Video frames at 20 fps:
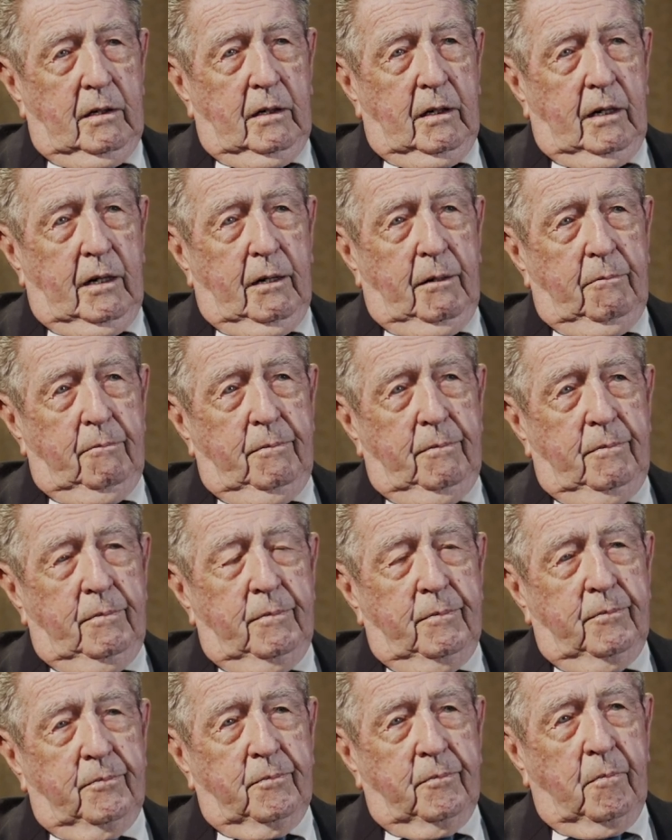Um,
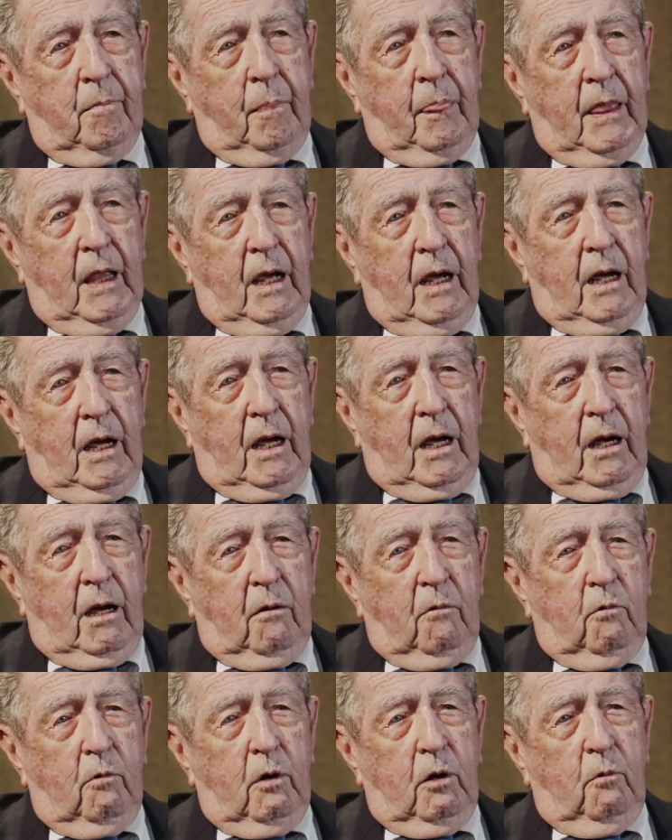
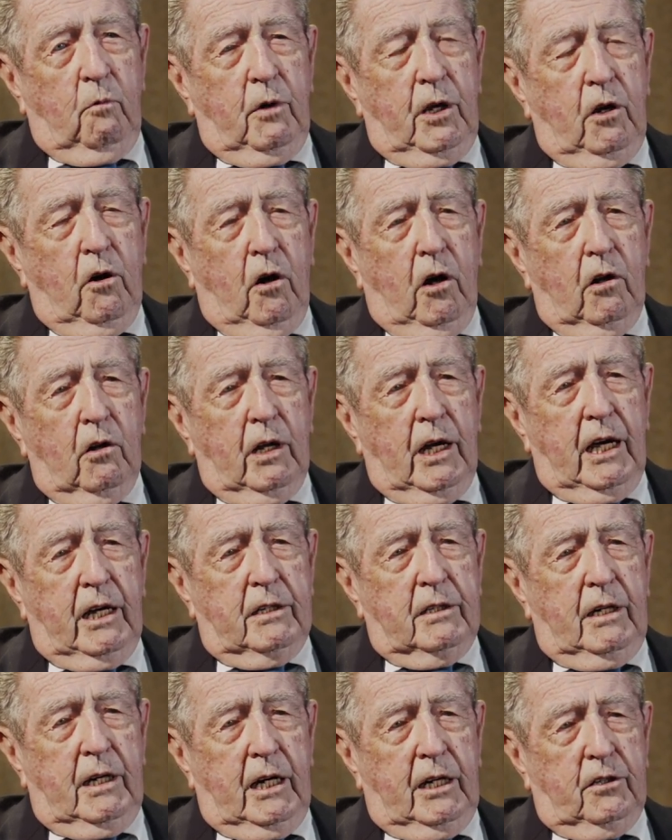we, we, all
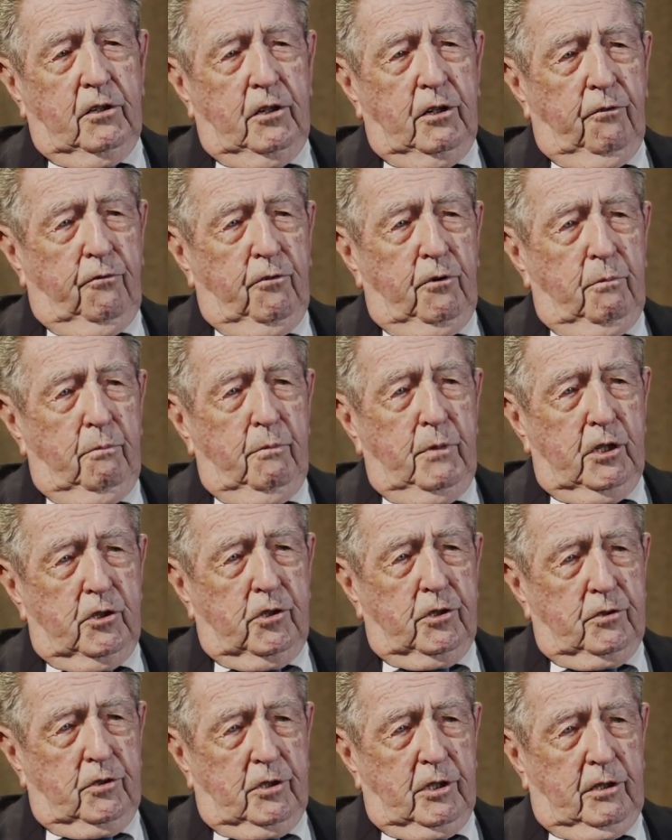had, had different
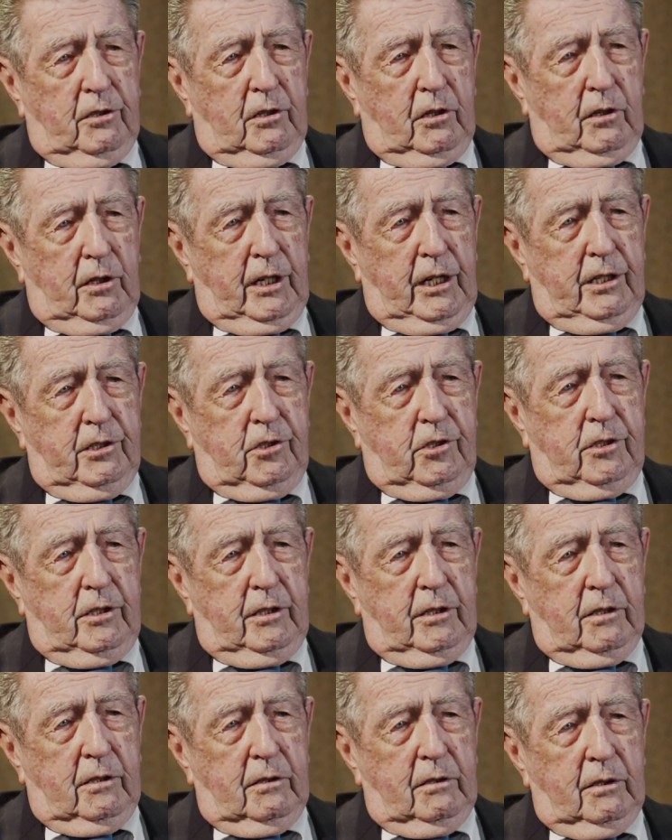missions under
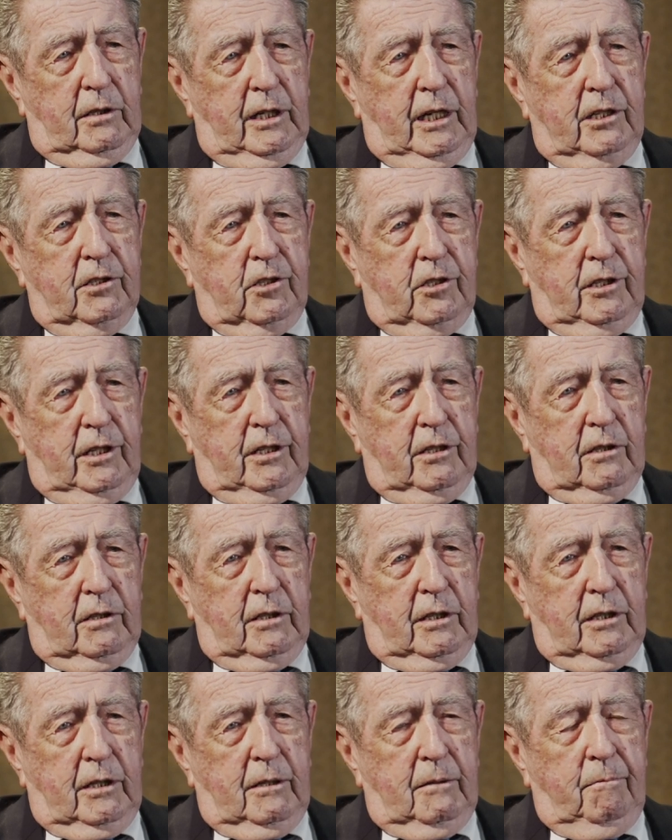Lansdale.
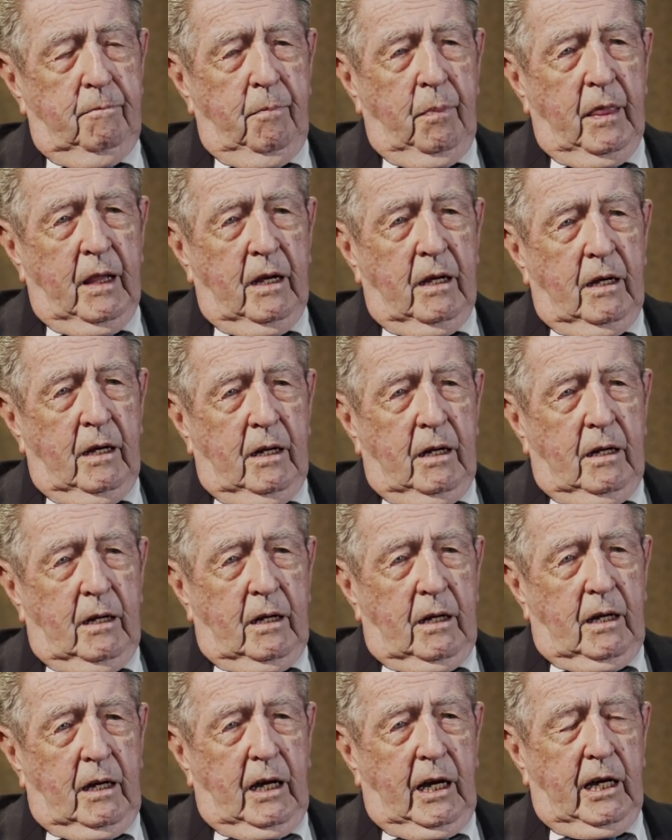Lansdale
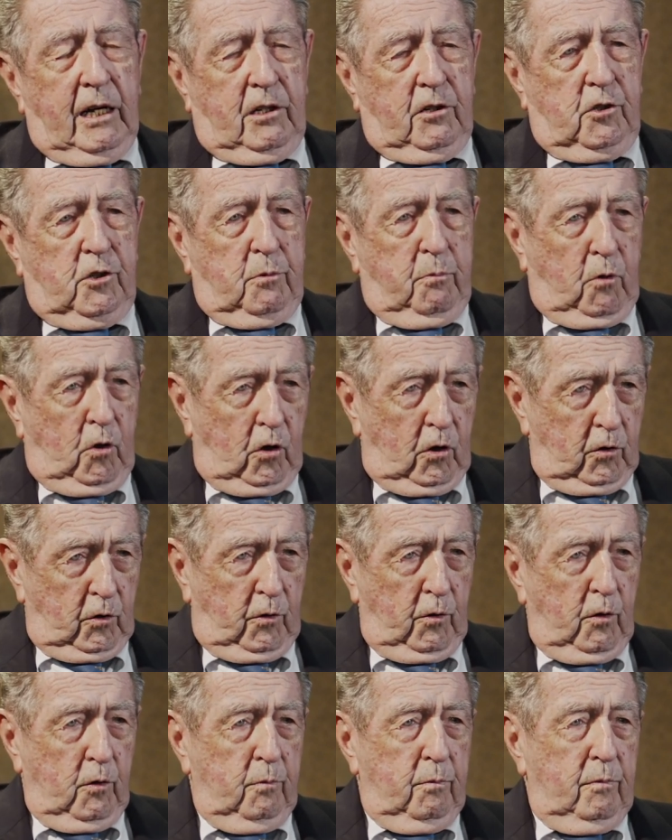uh, had a small
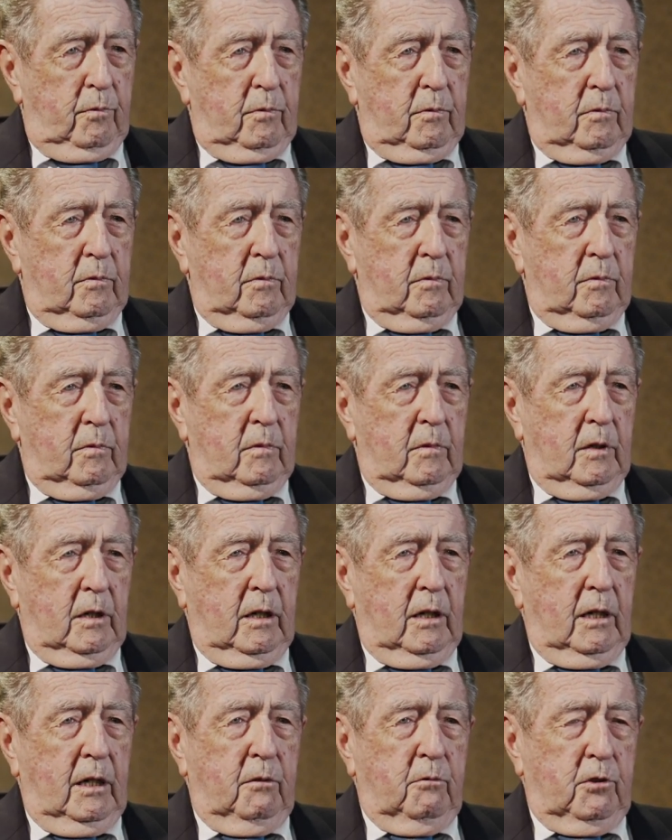group.
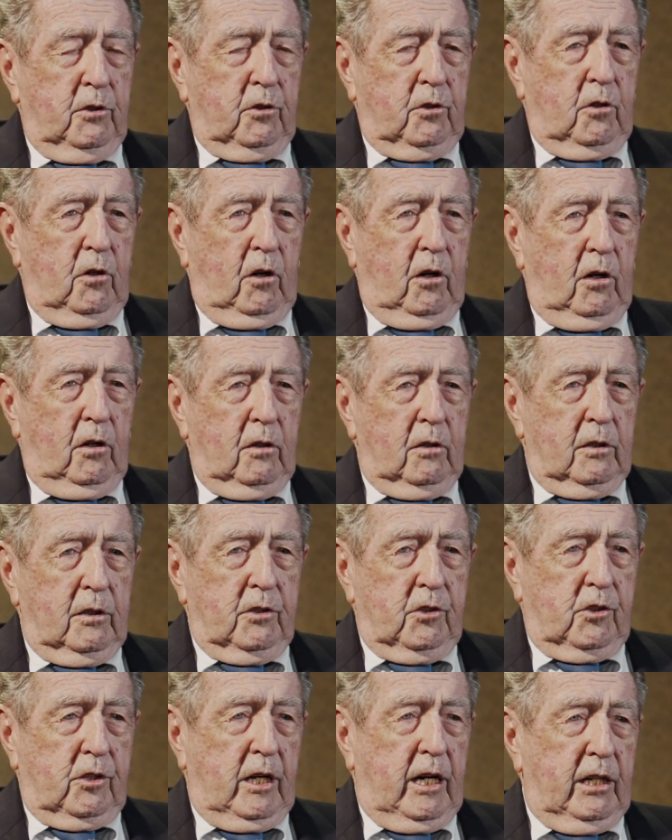Uh, it was called
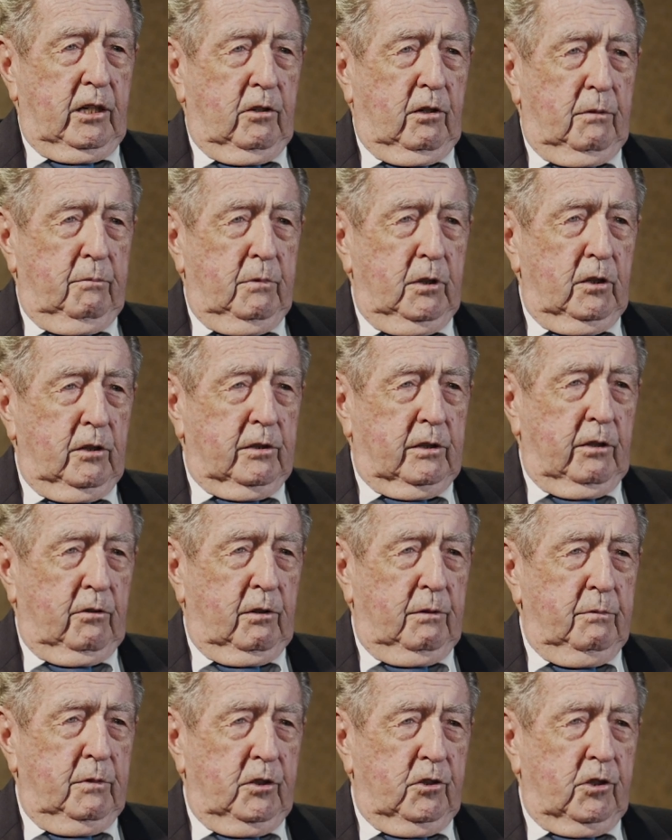the Saigon
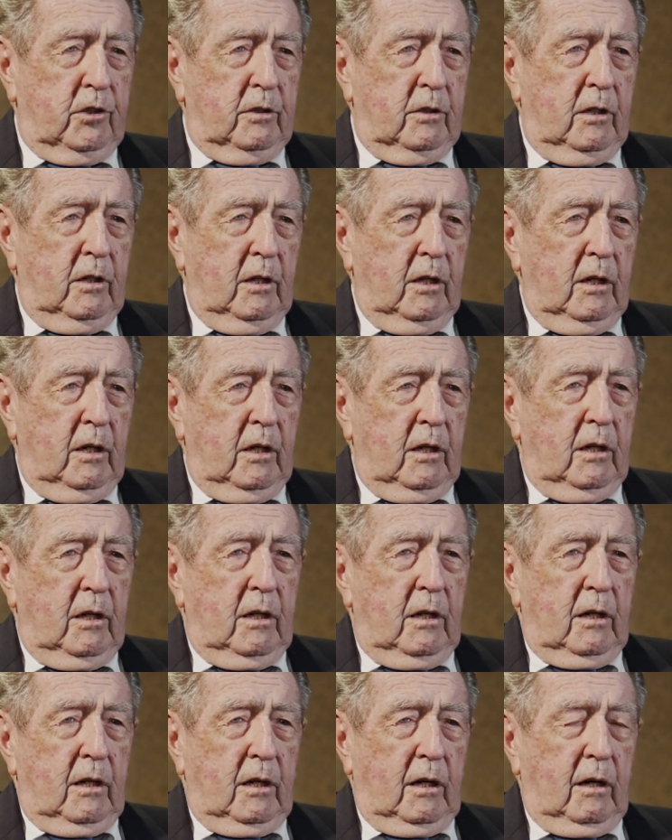Military Mission.
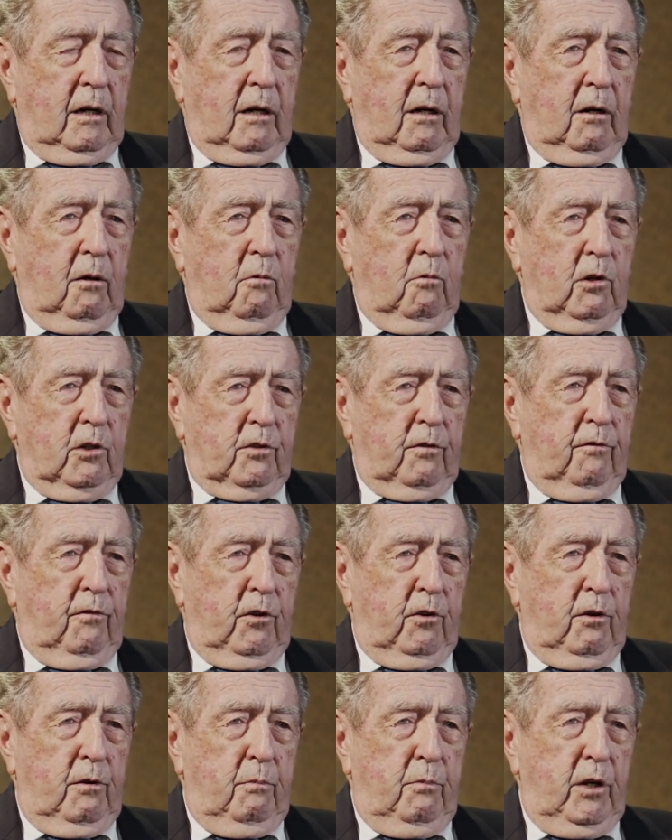Uh, wasn't
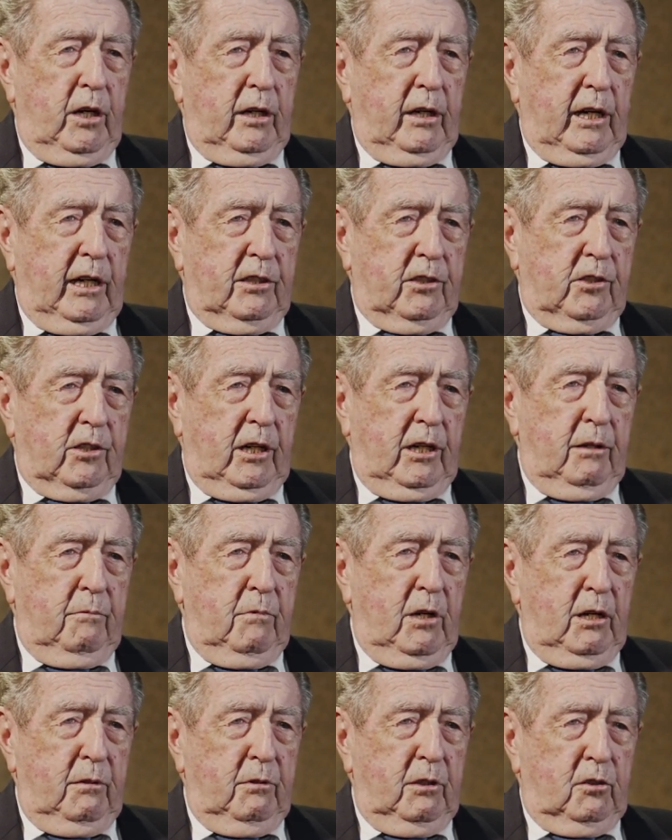very big, I'd say
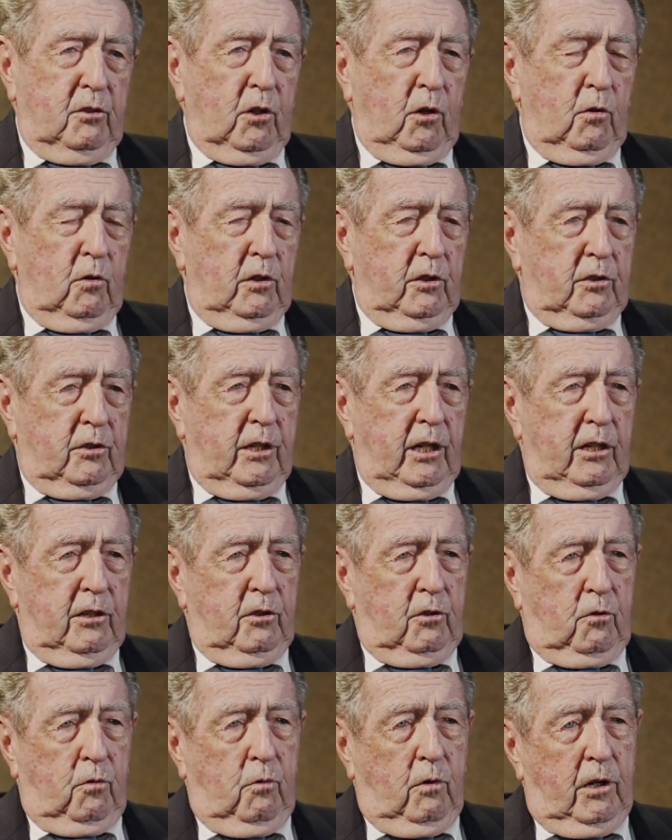maybe total of
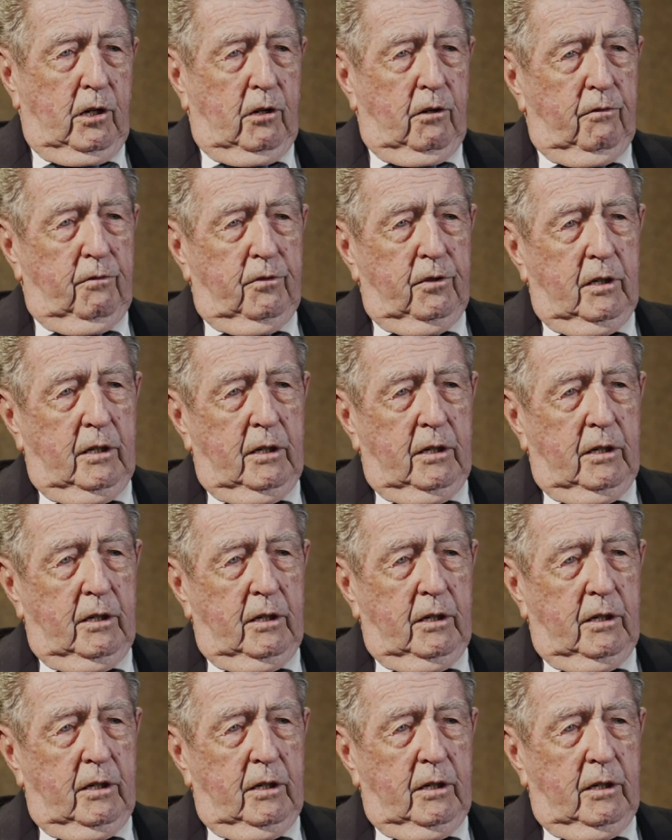10 or 12